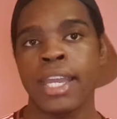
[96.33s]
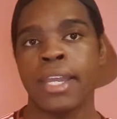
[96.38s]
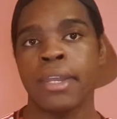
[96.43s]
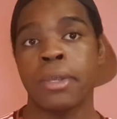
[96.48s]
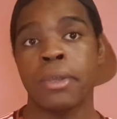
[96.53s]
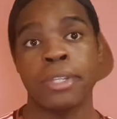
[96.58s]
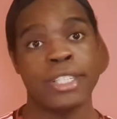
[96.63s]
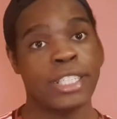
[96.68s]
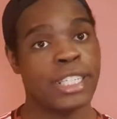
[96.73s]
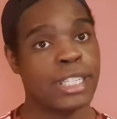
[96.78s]

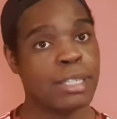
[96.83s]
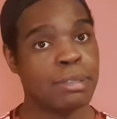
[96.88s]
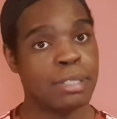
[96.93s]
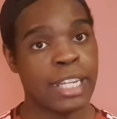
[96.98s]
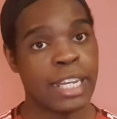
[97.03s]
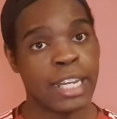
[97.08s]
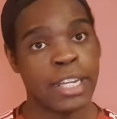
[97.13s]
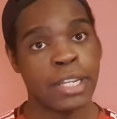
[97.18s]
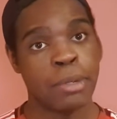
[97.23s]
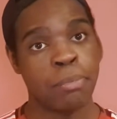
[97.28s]
It seems
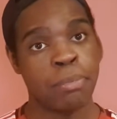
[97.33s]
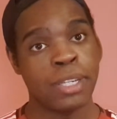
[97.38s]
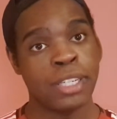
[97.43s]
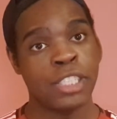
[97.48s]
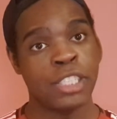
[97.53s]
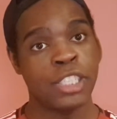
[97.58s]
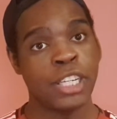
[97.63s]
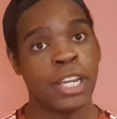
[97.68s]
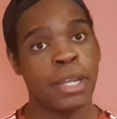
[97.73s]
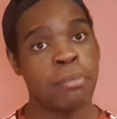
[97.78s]
that the
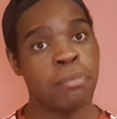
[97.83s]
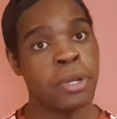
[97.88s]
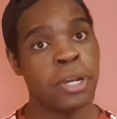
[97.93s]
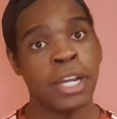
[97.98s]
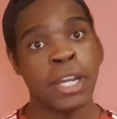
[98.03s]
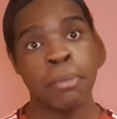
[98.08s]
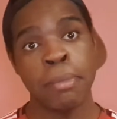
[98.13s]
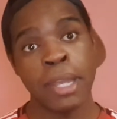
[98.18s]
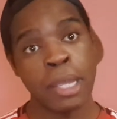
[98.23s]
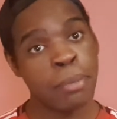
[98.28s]
PSG
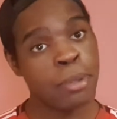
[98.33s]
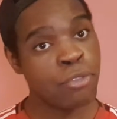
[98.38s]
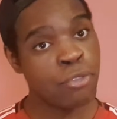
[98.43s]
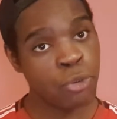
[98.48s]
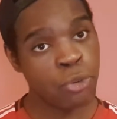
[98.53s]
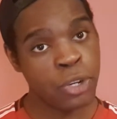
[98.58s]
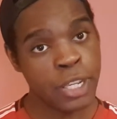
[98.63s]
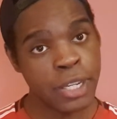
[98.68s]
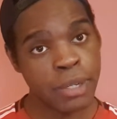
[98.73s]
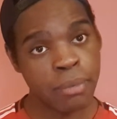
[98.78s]
empire may be
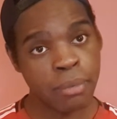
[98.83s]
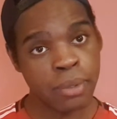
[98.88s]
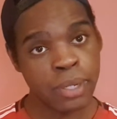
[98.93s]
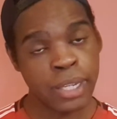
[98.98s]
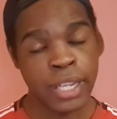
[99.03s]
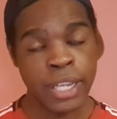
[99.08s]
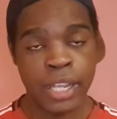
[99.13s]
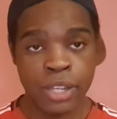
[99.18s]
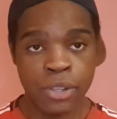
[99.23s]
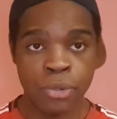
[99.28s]
falling.
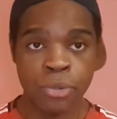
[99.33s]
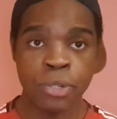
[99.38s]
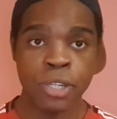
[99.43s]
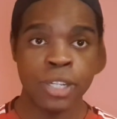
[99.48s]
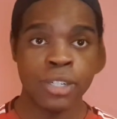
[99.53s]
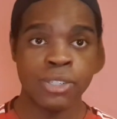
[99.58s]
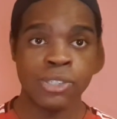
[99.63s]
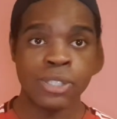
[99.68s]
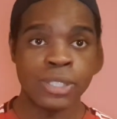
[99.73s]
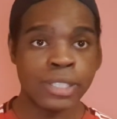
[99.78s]
Who
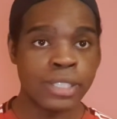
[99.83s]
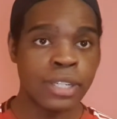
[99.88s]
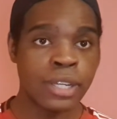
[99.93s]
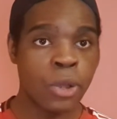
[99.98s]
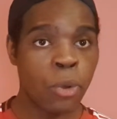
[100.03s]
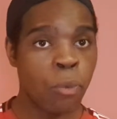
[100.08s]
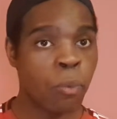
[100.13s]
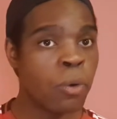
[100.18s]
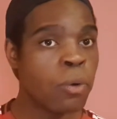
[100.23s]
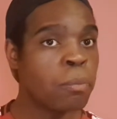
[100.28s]
knows?
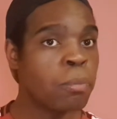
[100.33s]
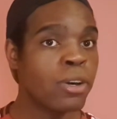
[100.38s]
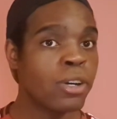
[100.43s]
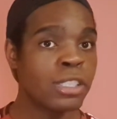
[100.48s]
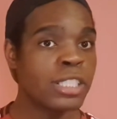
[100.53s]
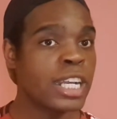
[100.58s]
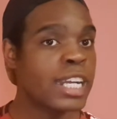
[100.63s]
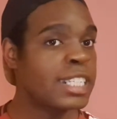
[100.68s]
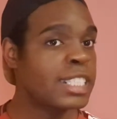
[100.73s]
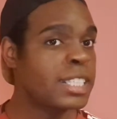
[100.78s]
Will
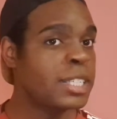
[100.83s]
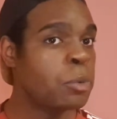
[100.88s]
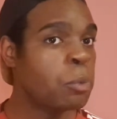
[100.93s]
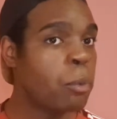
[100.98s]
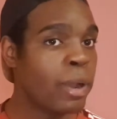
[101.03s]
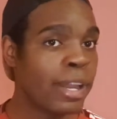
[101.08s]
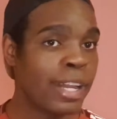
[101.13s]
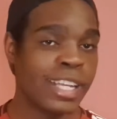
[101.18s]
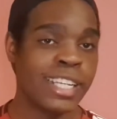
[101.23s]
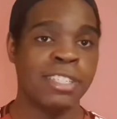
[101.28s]
Poch actually
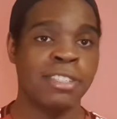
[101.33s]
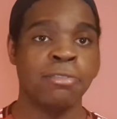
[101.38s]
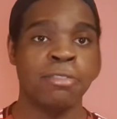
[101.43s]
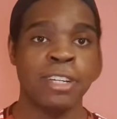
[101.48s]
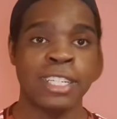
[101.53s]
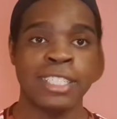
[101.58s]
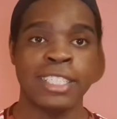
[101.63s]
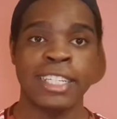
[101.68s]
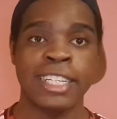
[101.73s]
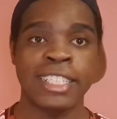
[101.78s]
win his
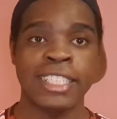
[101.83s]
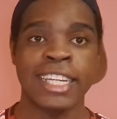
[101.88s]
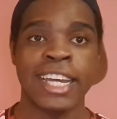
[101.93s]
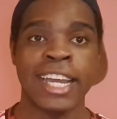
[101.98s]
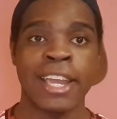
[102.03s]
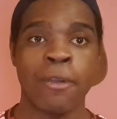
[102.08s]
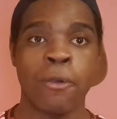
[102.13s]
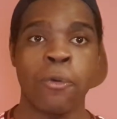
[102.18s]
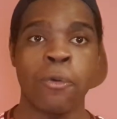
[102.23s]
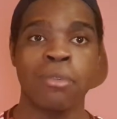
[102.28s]
first league
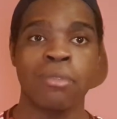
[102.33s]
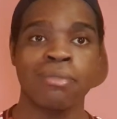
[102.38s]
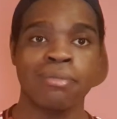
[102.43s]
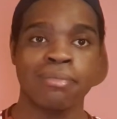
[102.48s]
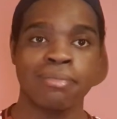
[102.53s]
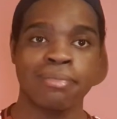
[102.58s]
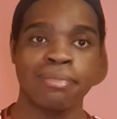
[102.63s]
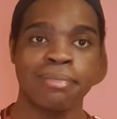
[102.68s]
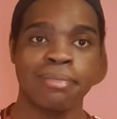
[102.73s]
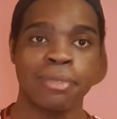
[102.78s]
title?
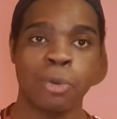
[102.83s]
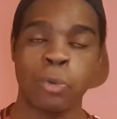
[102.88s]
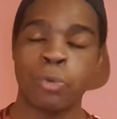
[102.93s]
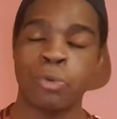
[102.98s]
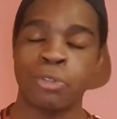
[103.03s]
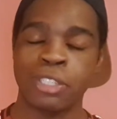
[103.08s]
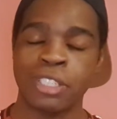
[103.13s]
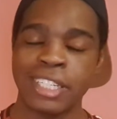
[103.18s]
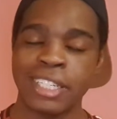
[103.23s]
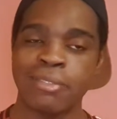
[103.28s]
We'll
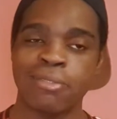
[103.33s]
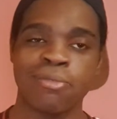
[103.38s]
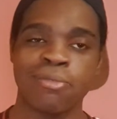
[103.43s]
see.